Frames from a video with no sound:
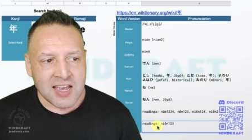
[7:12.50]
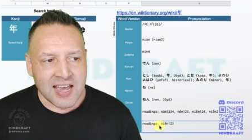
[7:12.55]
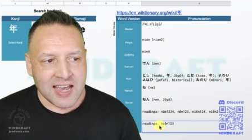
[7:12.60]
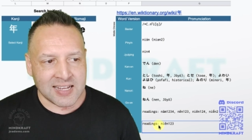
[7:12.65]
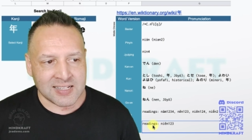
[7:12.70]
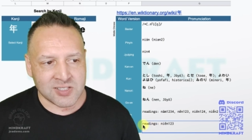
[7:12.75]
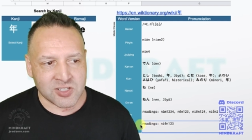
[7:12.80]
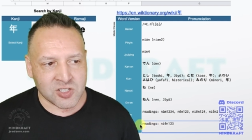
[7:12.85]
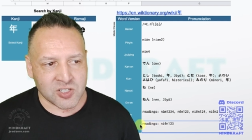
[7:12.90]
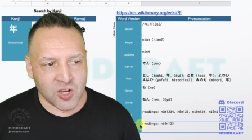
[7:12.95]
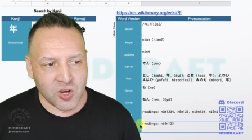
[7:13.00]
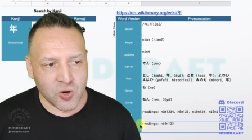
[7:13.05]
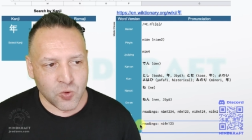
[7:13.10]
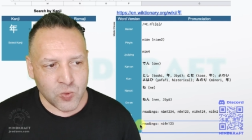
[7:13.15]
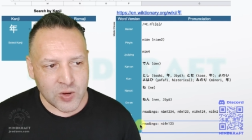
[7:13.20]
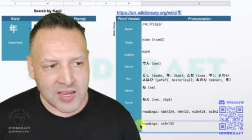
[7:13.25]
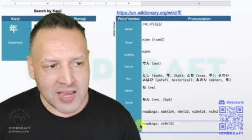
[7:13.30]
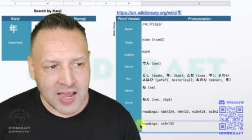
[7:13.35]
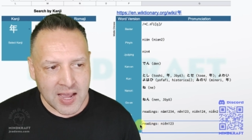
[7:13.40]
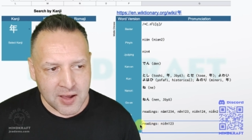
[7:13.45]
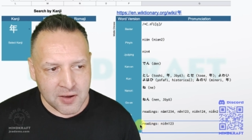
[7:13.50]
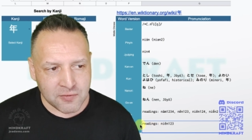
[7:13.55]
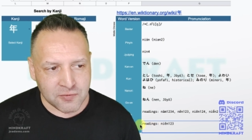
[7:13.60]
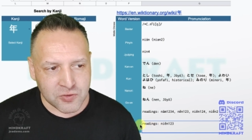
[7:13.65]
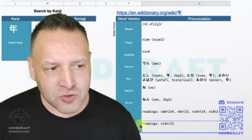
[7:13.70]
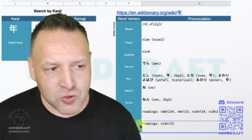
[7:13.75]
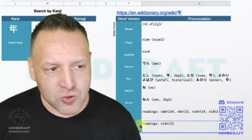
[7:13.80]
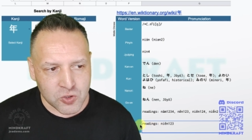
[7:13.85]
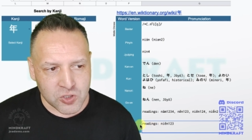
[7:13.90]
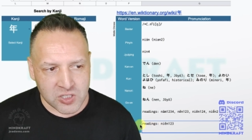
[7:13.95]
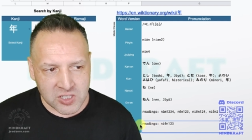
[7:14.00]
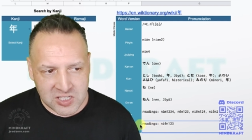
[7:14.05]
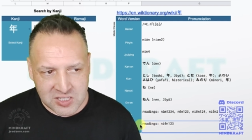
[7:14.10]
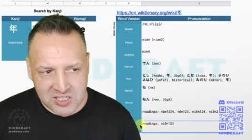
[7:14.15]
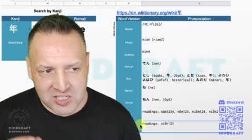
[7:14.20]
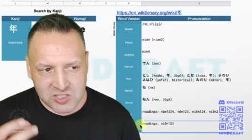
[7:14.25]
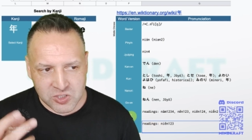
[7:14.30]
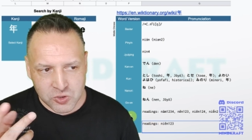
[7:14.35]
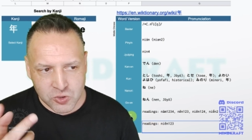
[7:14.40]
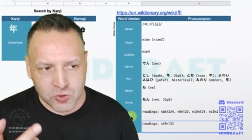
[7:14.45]
And so we have usually
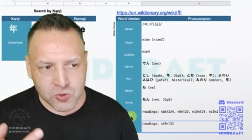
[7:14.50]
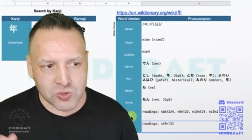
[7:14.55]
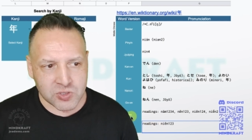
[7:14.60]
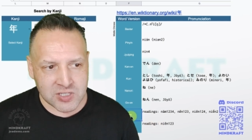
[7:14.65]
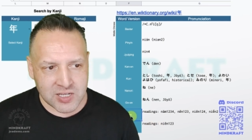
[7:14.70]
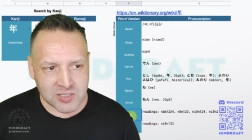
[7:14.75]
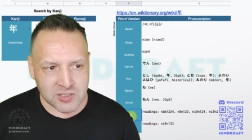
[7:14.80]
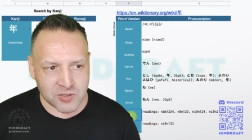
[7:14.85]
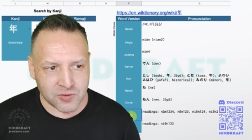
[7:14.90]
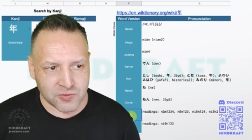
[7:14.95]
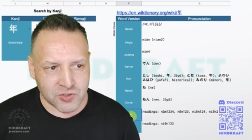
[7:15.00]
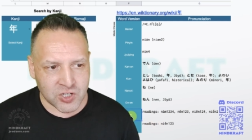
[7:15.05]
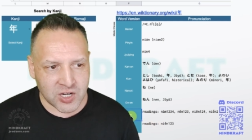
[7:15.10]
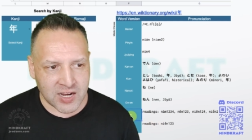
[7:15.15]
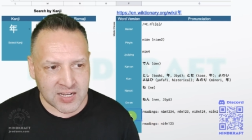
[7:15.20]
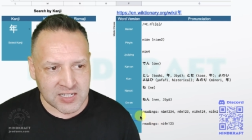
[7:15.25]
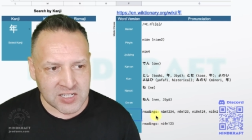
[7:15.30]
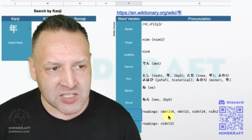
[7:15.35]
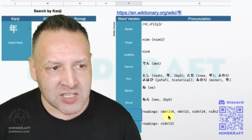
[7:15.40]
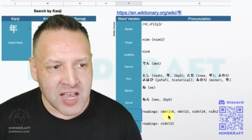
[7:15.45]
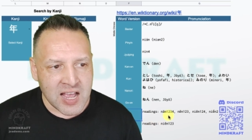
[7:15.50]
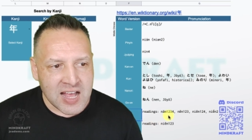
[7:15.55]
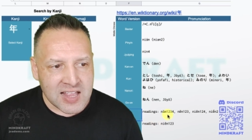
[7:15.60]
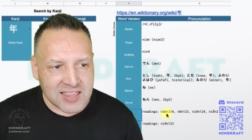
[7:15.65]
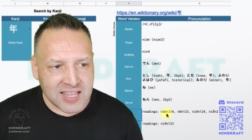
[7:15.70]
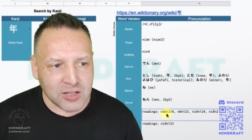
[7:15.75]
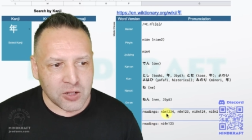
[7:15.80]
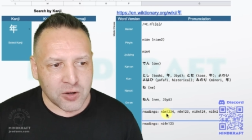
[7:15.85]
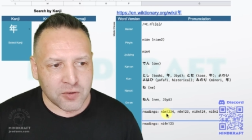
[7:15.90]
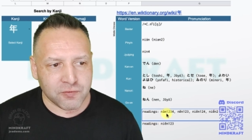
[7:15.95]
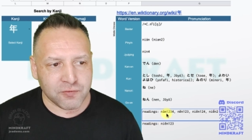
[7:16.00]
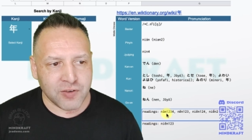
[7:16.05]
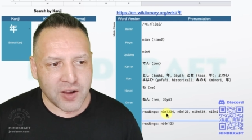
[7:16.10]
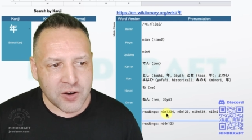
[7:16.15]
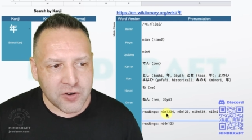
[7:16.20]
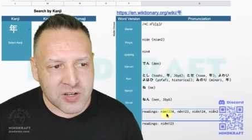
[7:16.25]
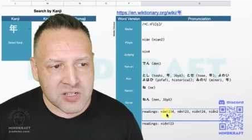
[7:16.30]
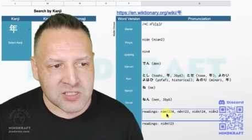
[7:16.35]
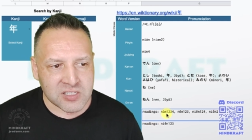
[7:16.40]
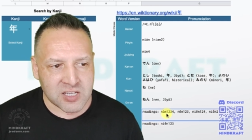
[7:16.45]
these two sets of Chinese. They look
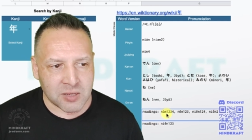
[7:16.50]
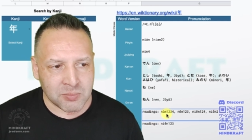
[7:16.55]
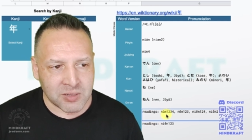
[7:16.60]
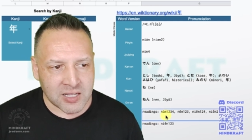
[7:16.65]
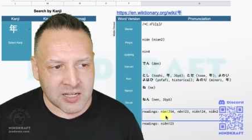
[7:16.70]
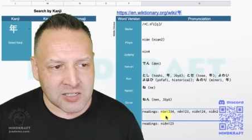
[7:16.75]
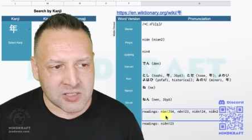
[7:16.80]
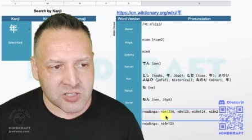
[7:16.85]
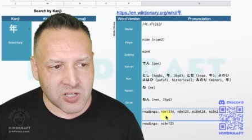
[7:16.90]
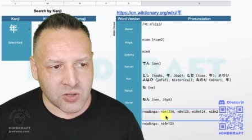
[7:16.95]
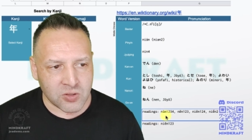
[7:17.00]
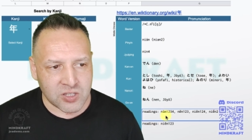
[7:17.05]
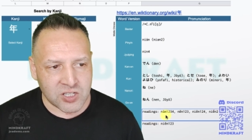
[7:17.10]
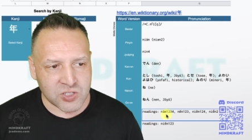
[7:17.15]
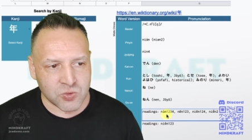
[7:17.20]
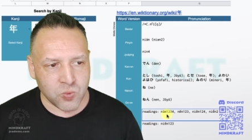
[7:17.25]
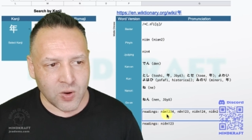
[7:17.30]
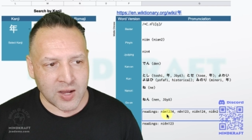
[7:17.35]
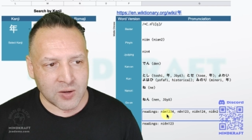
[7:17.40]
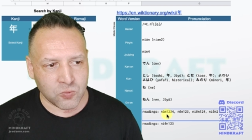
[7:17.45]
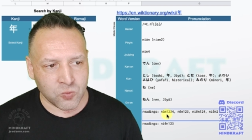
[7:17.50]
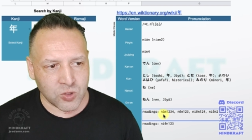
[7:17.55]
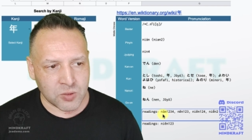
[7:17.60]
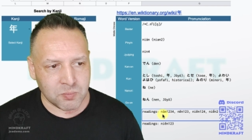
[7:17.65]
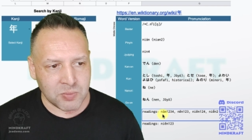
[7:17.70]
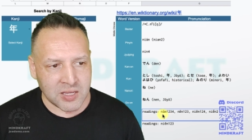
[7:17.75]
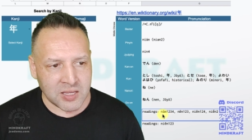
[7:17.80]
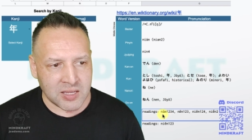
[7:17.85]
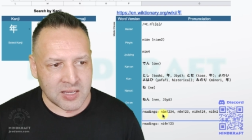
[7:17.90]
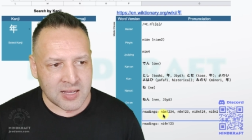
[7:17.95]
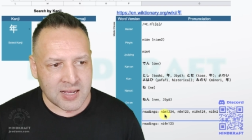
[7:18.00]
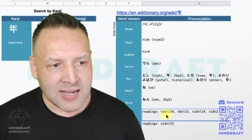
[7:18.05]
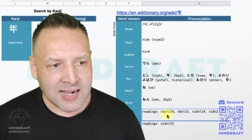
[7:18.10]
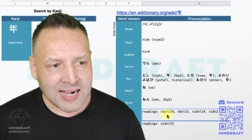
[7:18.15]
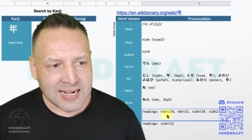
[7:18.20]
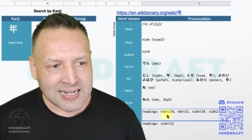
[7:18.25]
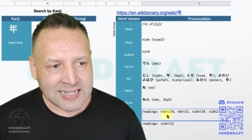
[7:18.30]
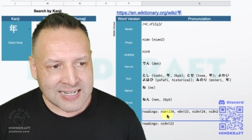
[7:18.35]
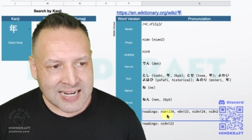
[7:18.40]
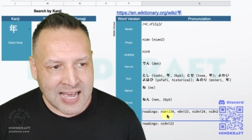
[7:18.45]
very similar. So this one would be
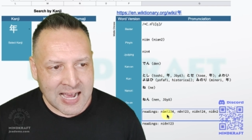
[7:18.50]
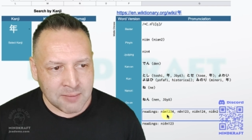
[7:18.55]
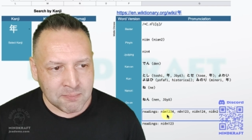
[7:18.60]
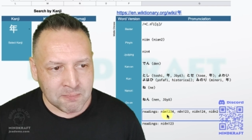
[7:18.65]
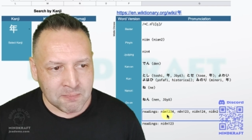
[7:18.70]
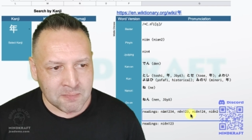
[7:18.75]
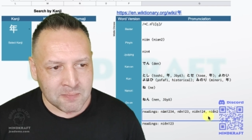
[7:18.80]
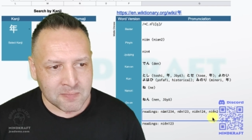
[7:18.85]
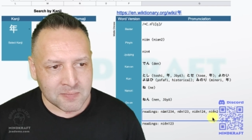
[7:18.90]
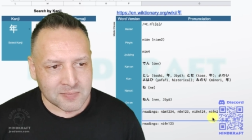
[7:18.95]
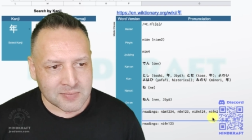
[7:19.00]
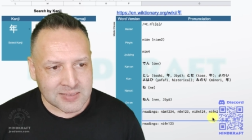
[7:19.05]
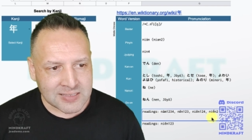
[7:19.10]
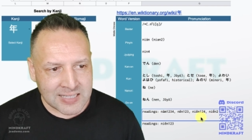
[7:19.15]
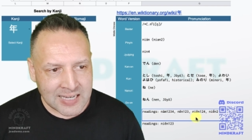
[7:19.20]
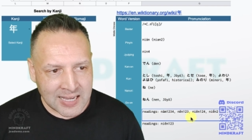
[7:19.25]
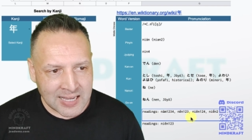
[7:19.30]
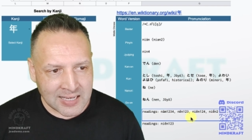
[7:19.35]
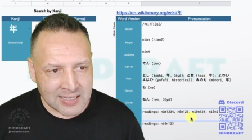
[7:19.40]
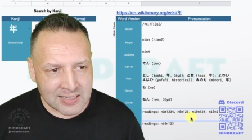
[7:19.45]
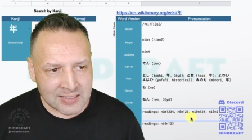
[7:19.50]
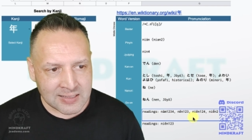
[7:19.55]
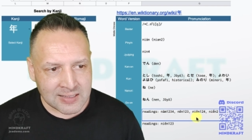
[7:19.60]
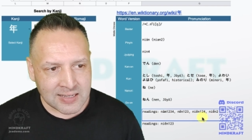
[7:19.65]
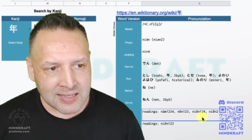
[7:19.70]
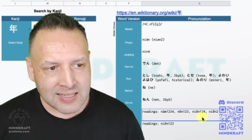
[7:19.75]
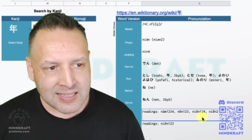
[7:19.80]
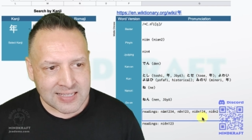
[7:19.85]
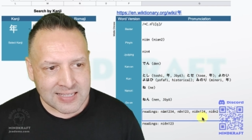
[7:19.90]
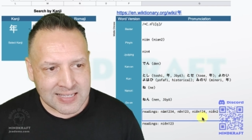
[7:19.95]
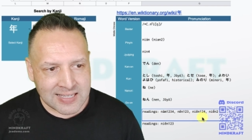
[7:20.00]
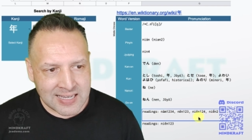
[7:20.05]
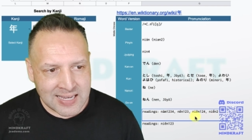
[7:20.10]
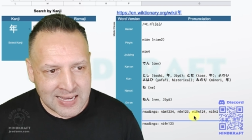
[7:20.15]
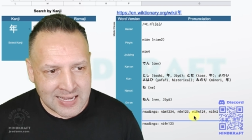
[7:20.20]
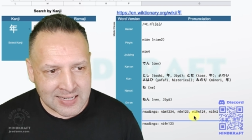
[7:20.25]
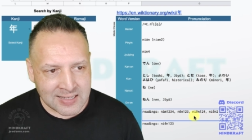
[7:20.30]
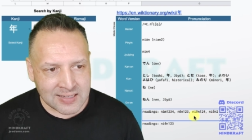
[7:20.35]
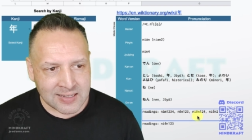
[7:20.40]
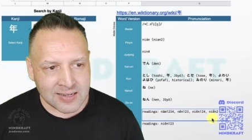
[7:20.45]
Nam, Nen,
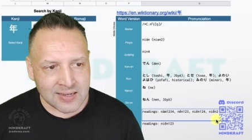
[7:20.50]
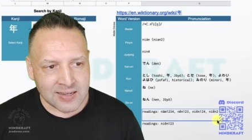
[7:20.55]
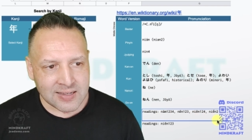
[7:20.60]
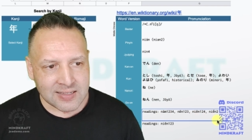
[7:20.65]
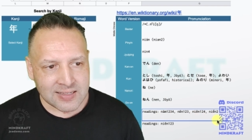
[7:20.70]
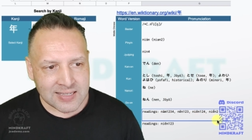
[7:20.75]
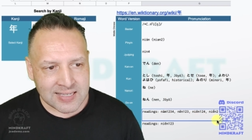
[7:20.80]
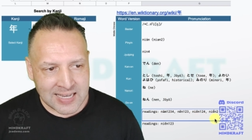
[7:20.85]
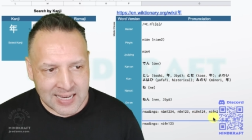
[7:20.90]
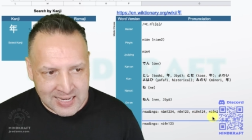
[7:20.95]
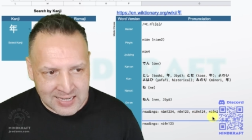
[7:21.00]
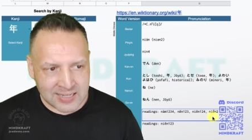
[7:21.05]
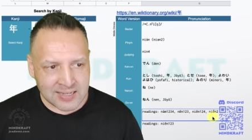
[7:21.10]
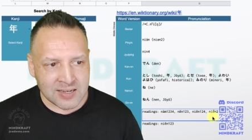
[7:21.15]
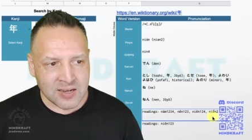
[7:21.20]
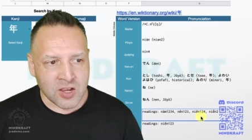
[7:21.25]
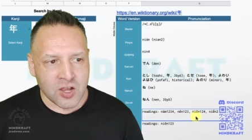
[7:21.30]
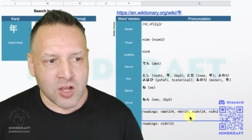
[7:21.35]
Nien, Nian